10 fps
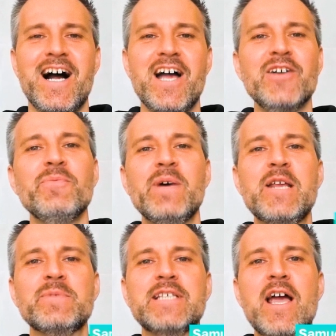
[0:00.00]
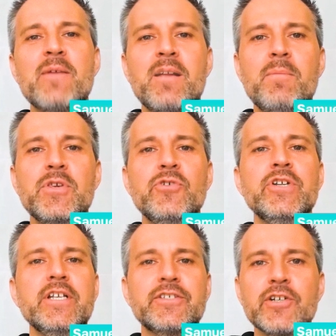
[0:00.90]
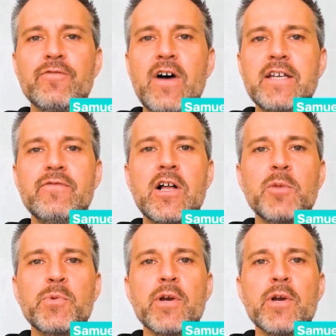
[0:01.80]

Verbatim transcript: Hi, my name's Sam. I'm a Unity certified developer